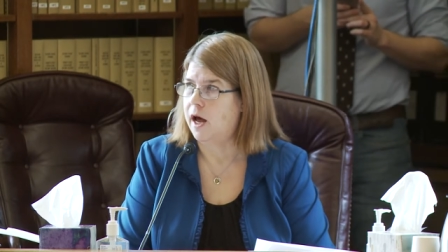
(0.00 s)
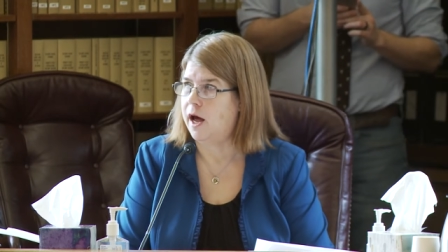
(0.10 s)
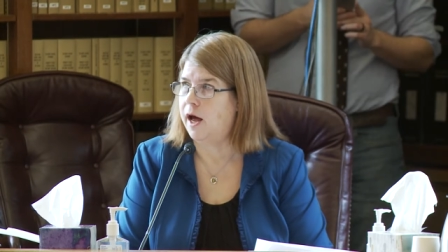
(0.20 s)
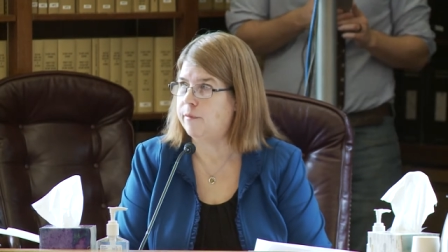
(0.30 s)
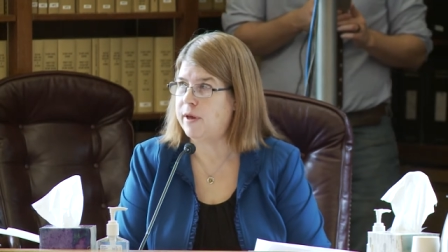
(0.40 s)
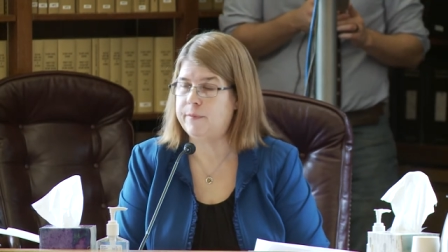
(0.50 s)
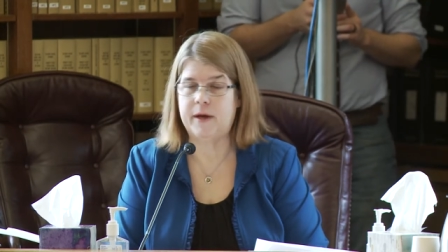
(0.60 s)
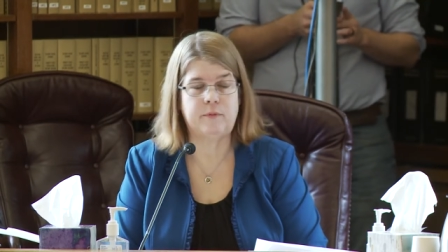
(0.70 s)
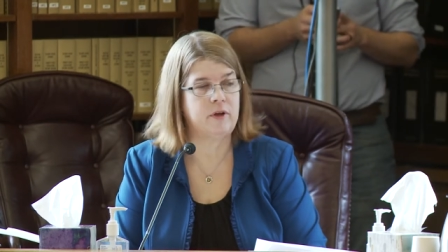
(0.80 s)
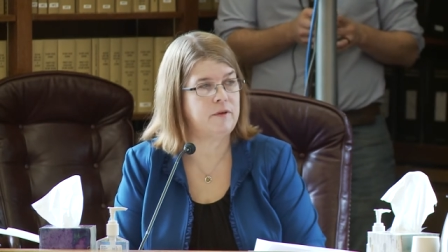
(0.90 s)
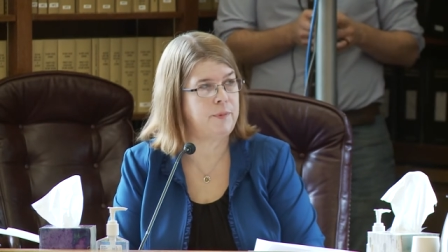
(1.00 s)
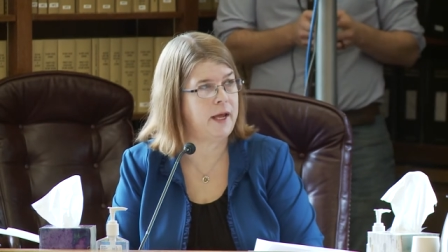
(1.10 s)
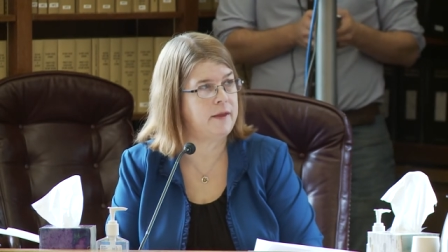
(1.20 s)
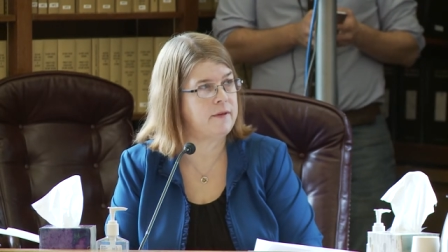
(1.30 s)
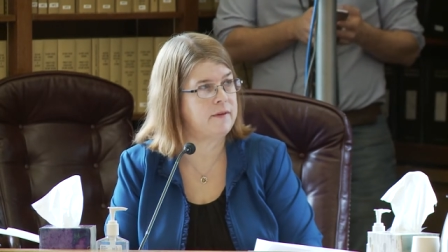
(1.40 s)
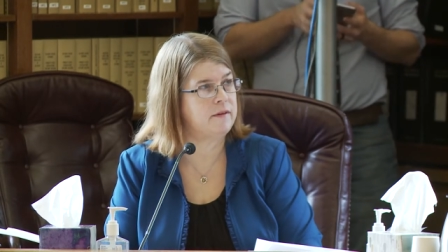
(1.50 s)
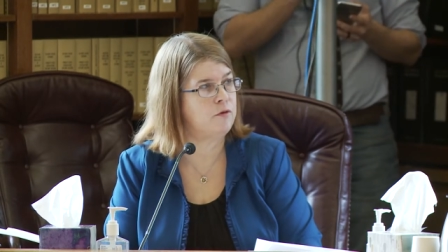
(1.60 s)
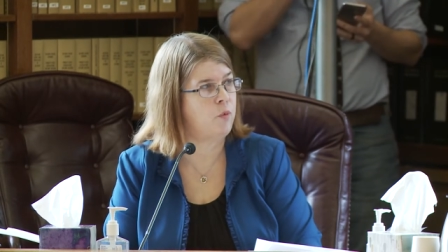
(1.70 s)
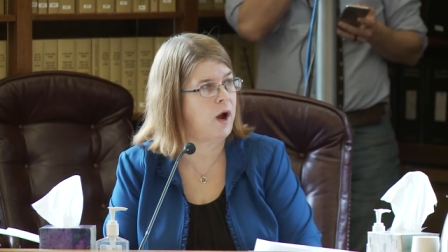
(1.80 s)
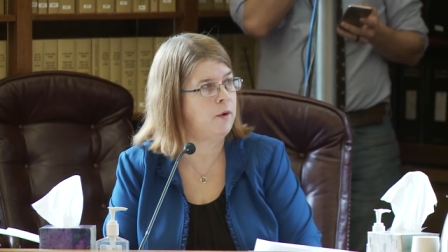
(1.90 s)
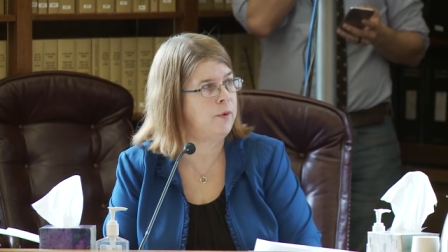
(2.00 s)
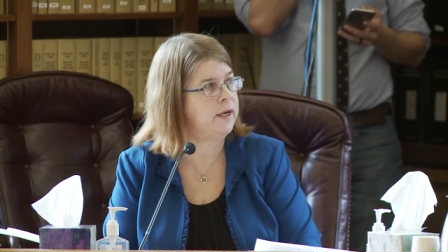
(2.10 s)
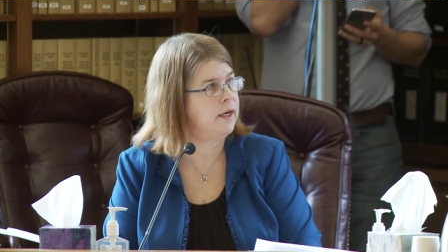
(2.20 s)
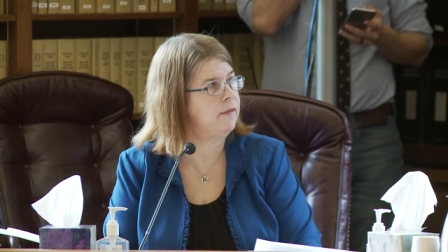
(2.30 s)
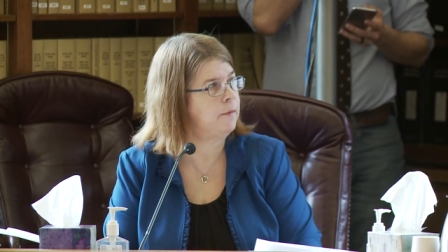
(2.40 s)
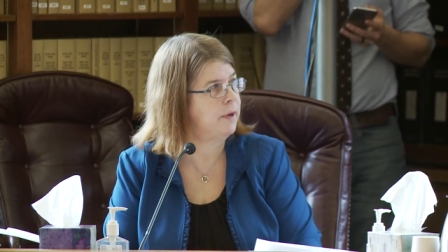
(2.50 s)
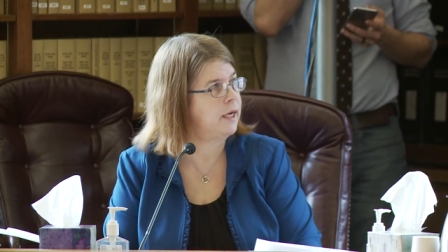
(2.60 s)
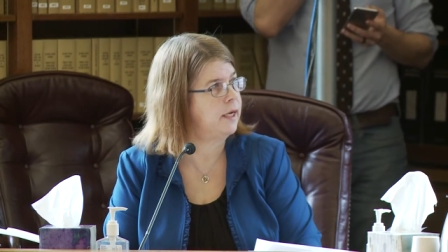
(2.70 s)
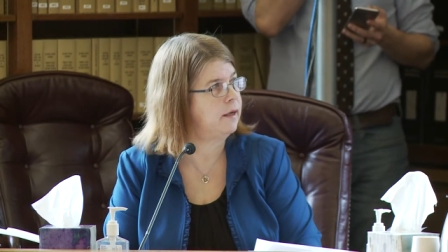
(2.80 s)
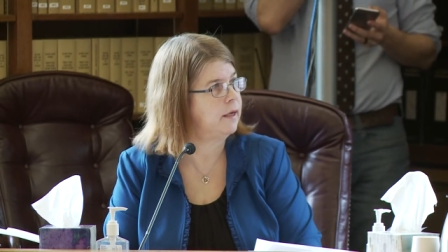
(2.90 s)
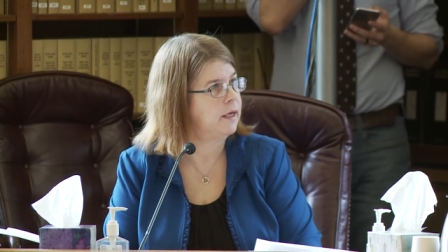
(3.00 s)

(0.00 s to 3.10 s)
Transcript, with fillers: um, and be able to explain that this is why we need the money.